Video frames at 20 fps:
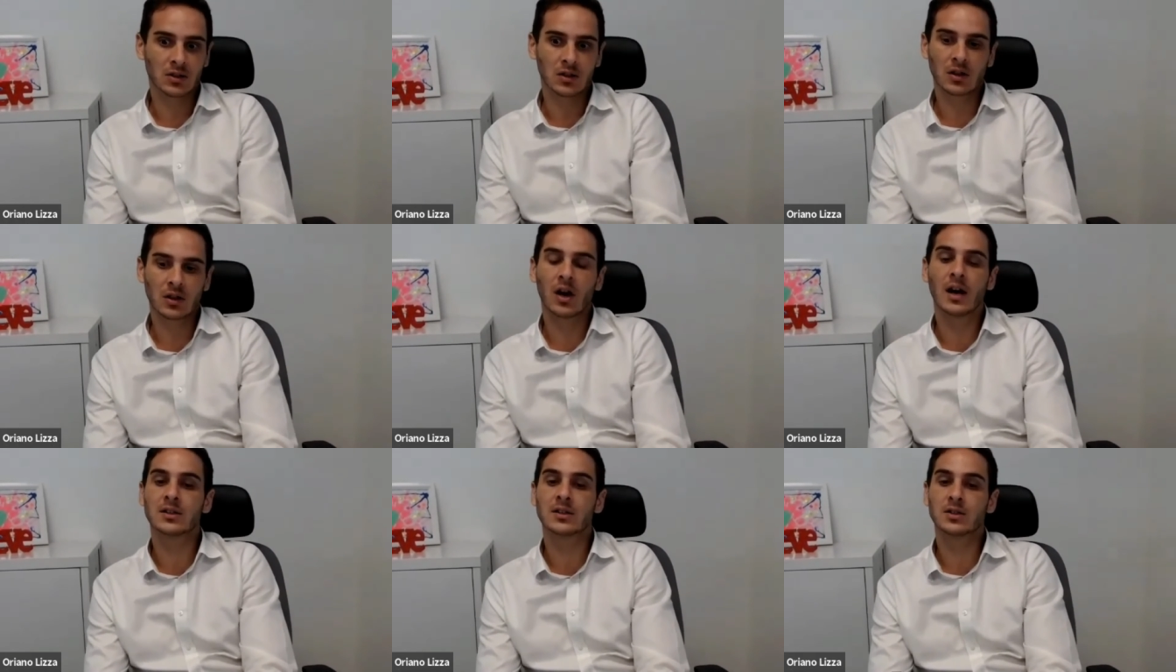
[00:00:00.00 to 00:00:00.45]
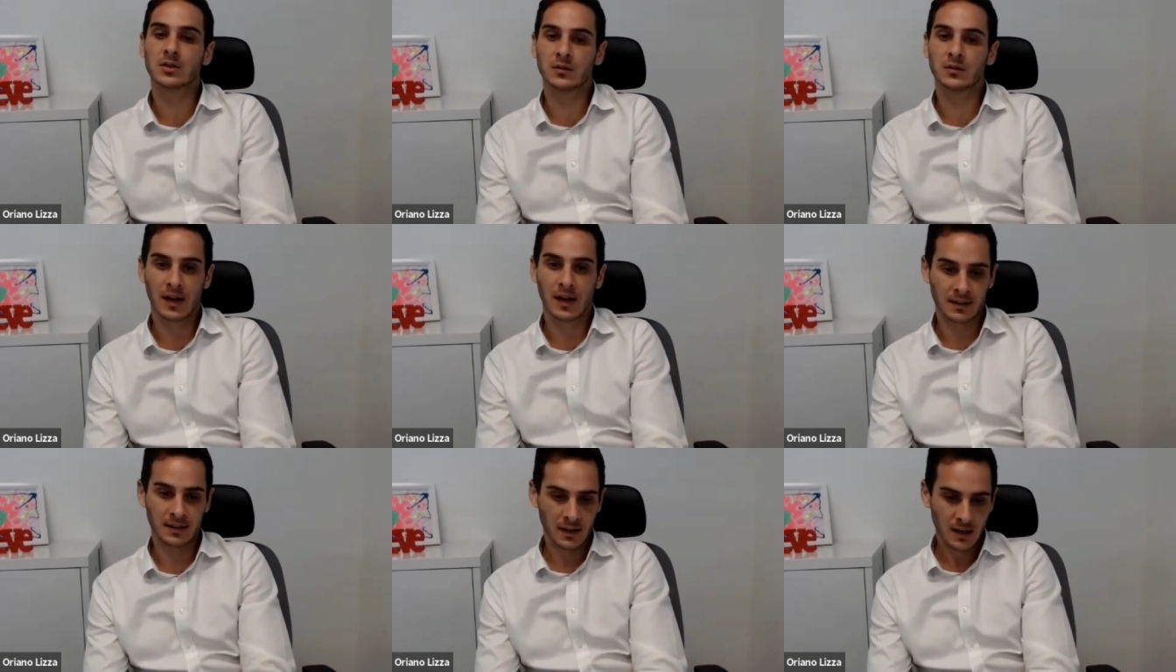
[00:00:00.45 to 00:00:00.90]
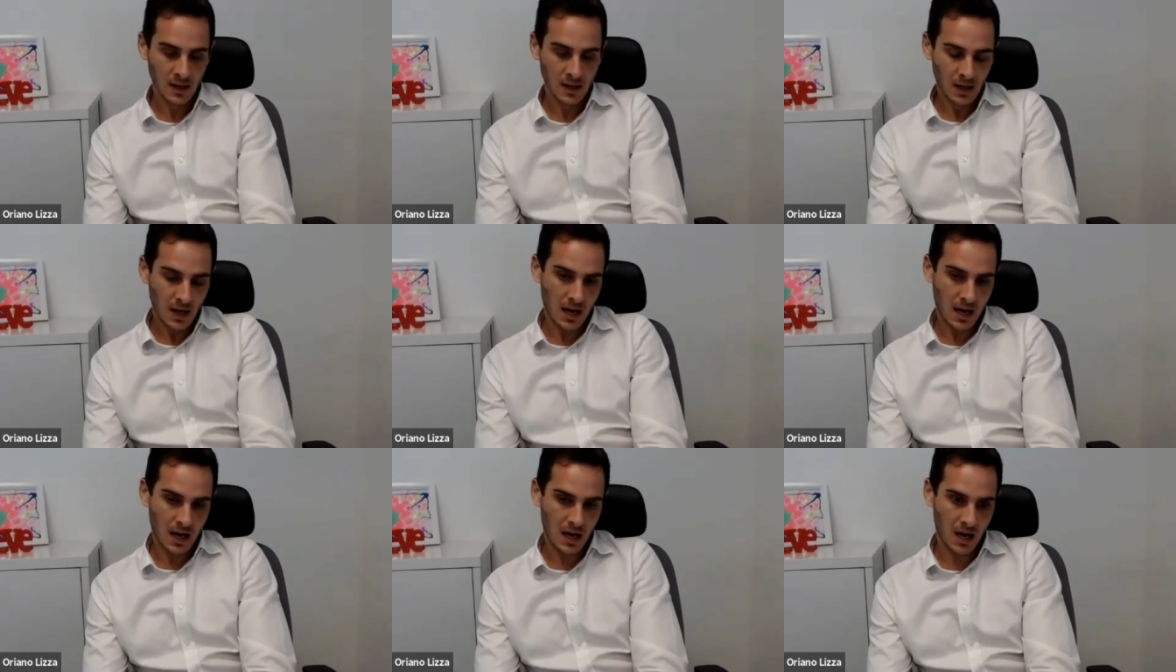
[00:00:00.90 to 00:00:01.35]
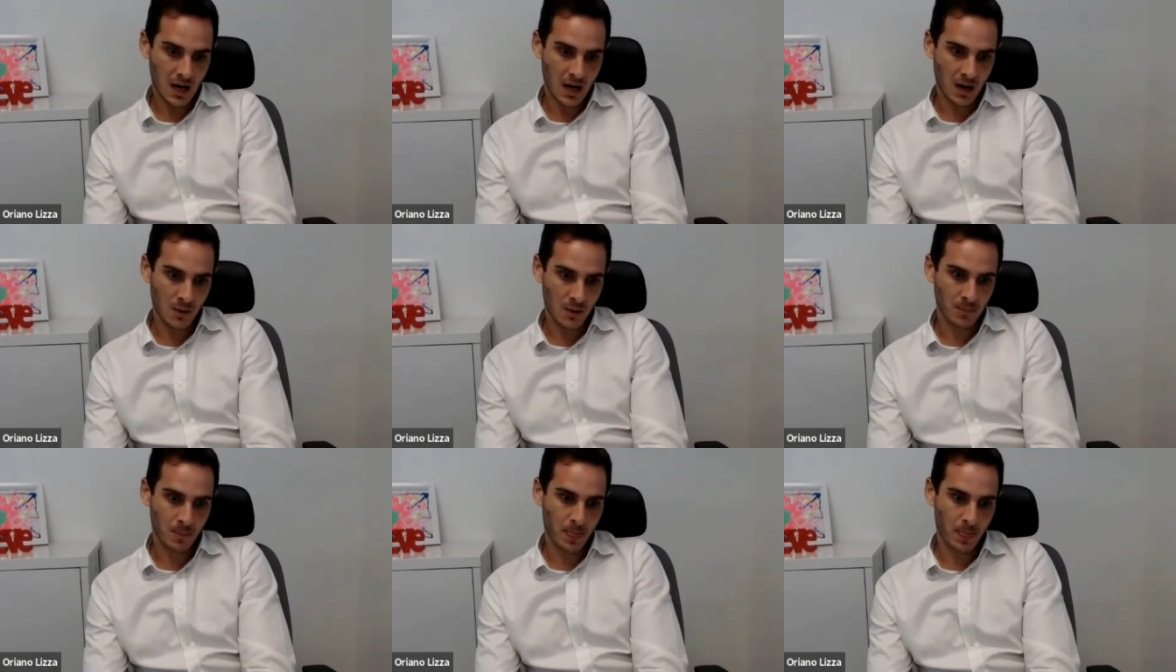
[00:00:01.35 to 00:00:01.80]
So clients who have
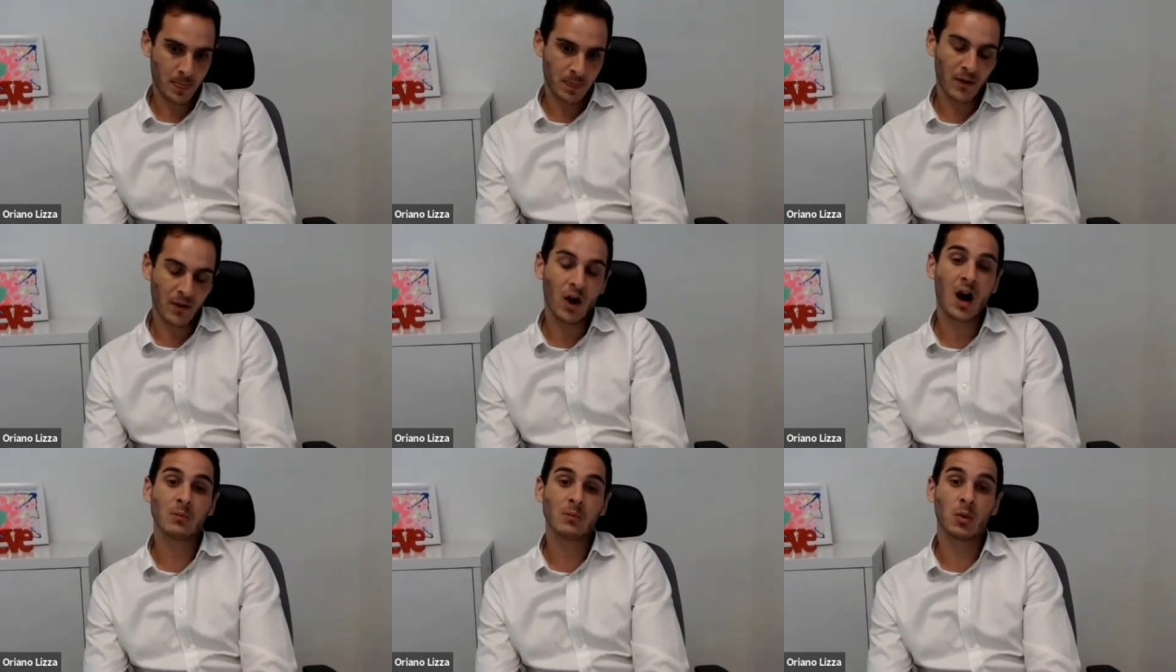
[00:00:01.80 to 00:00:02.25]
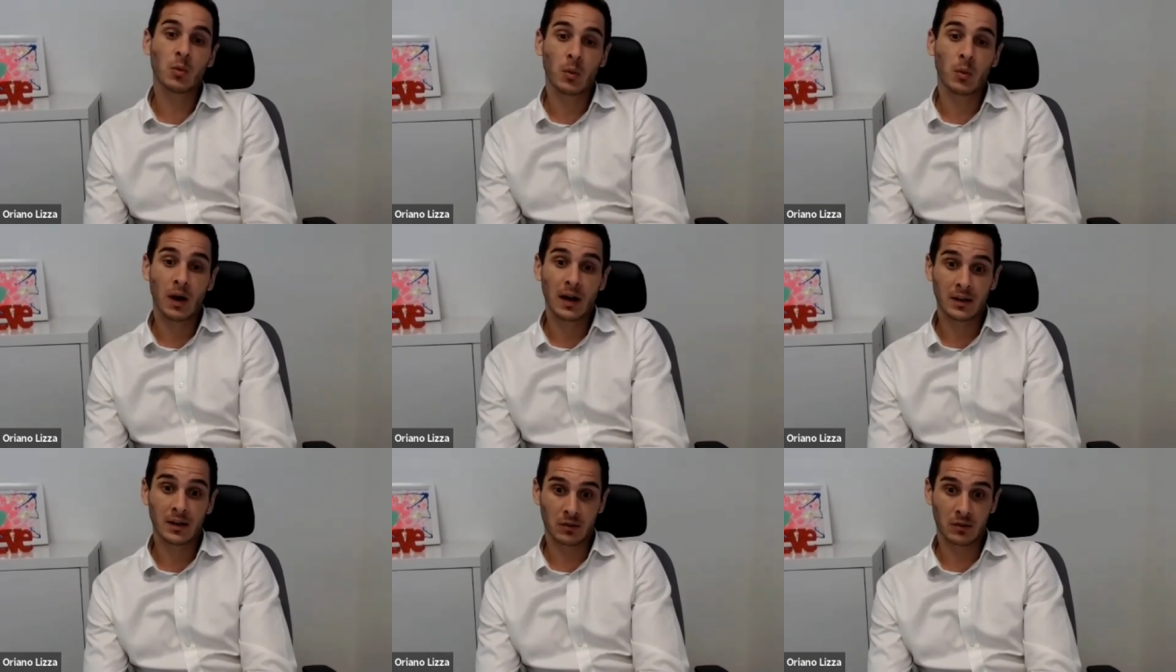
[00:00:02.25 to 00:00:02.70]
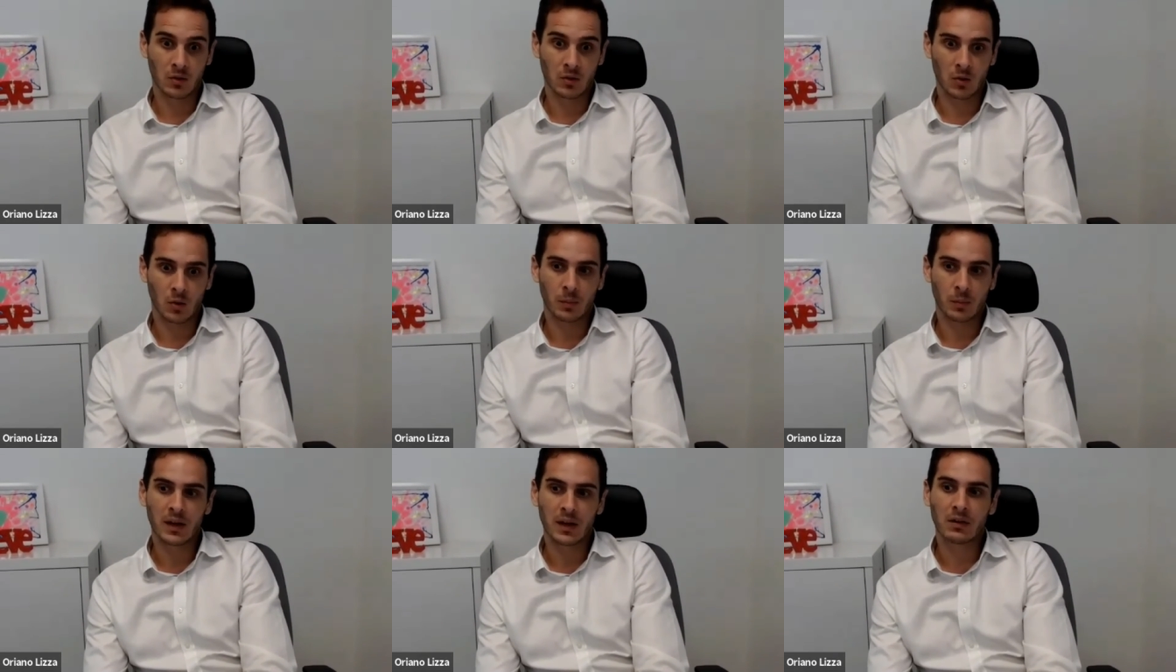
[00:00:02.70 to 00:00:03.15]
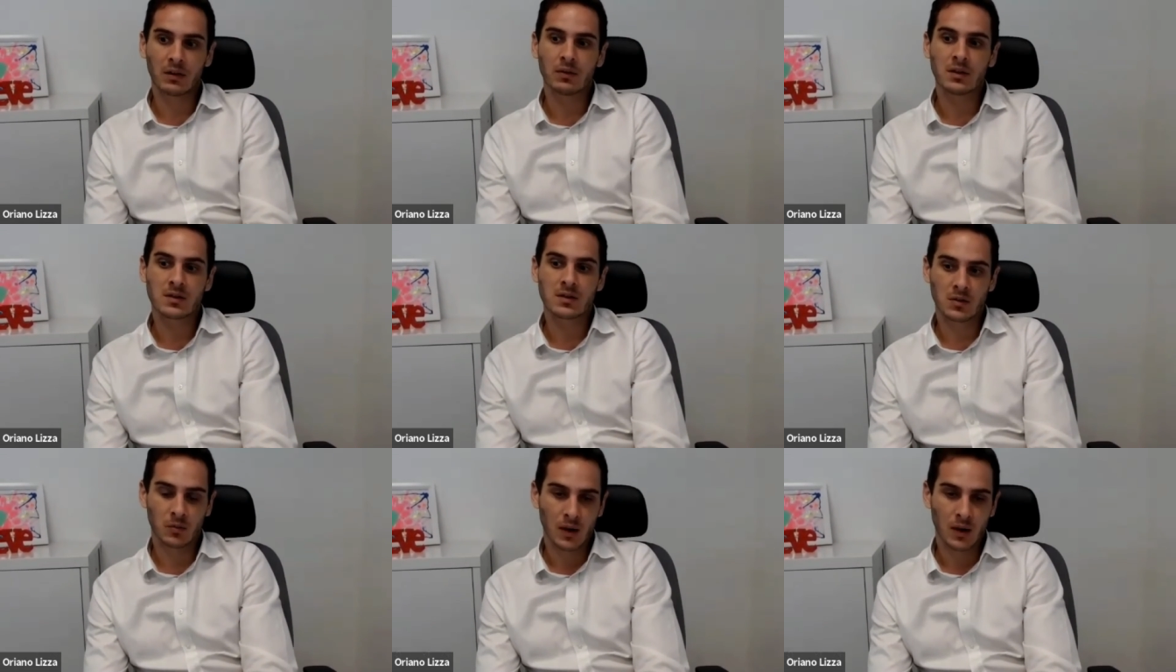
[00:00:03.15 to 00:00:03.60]
had time away or
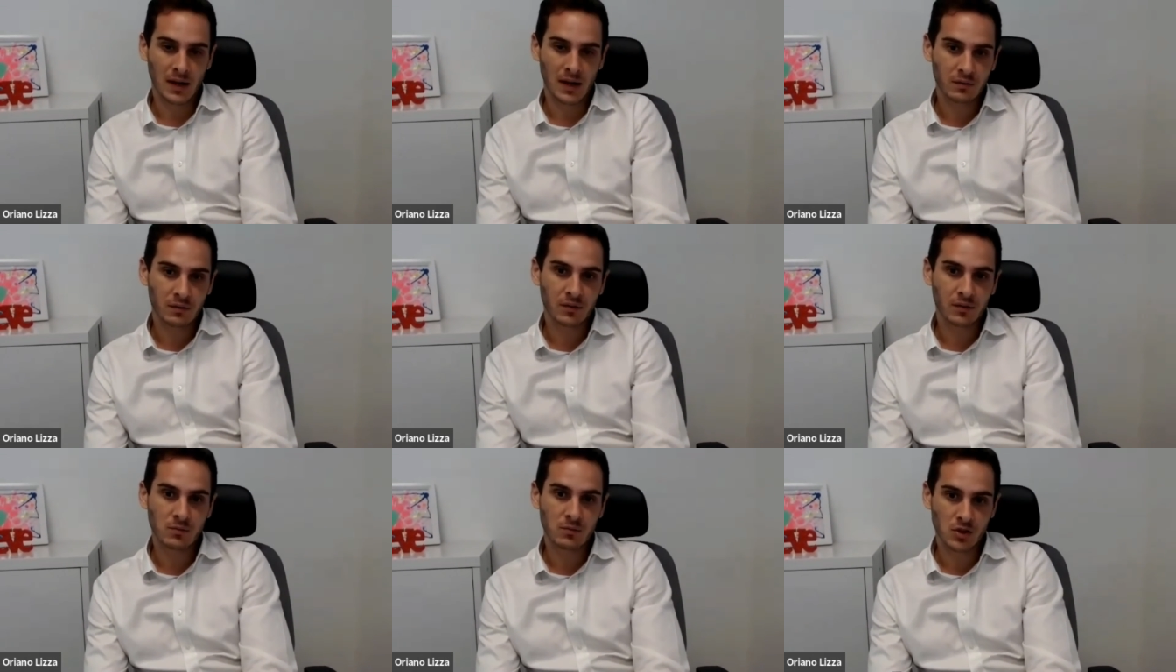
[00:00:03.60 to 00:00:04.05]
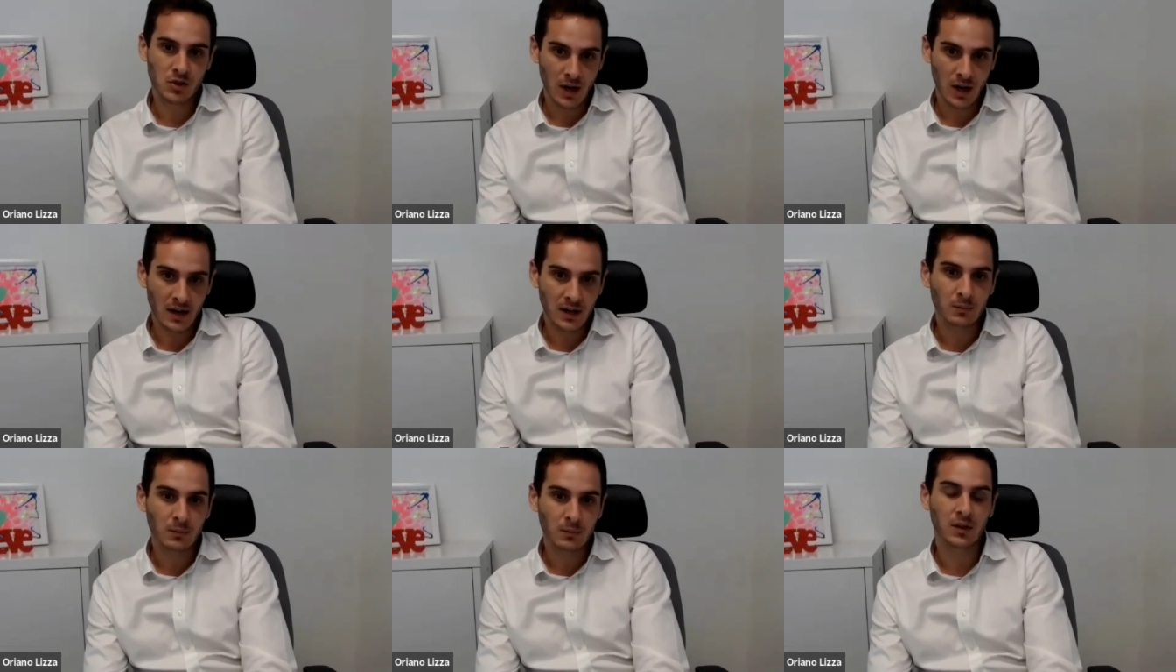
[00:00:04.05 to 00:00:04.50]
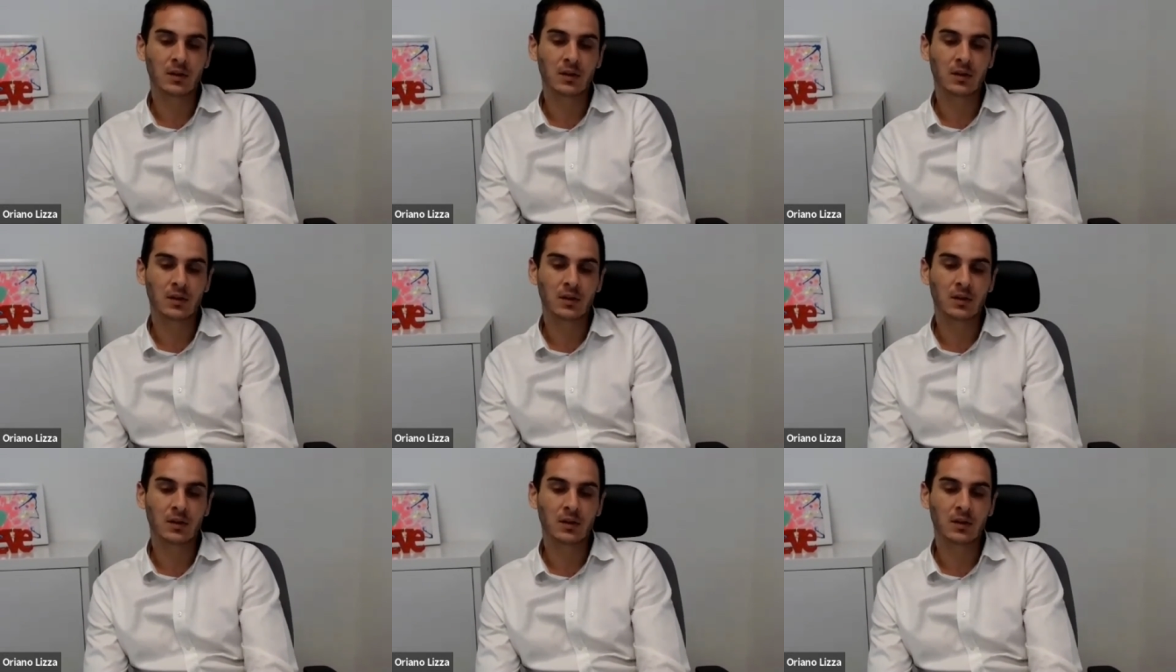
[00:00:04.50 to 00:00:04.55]
periods away from trading,